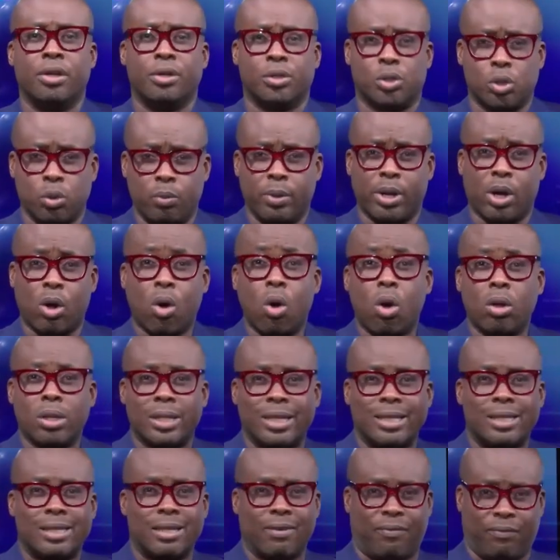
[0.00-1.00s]
So we called
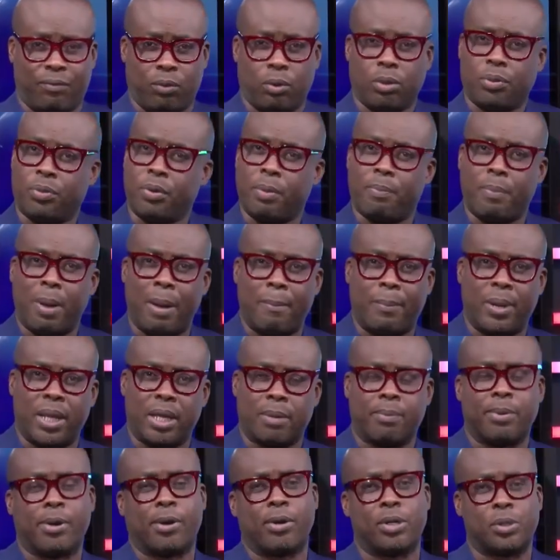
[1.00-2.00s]
it the Fourth
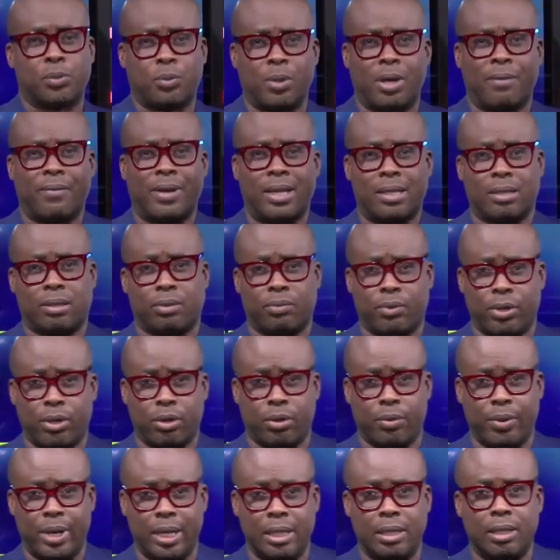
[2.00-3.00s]
Republic because we have had three
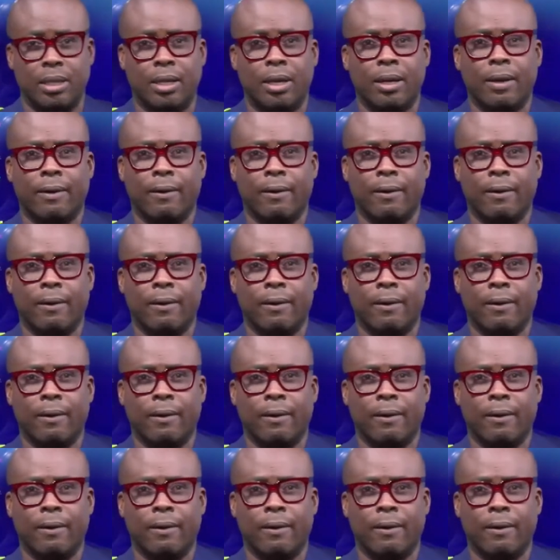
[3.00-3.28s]
already.